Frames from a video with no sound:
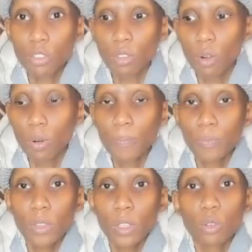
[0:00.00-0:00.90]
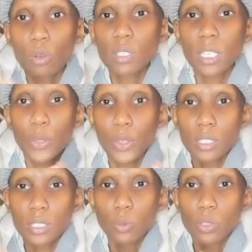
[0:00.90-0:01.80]
So those are the
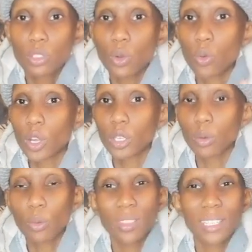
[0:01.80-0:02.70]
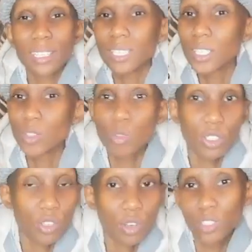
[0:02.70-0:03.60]
things that we're still working with. It needs
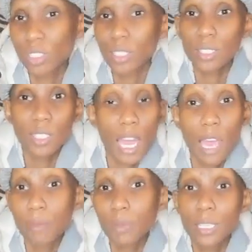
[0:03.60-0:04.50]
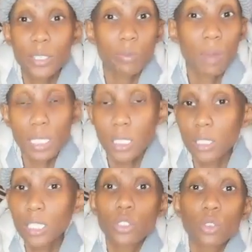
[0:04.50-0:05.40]
research, it needs time, it needs
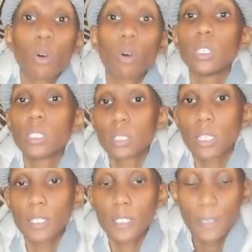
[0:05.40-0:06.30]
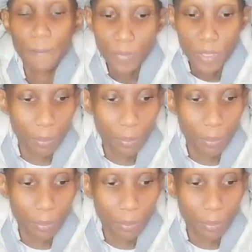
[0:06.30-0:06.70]
money, it needs all these things.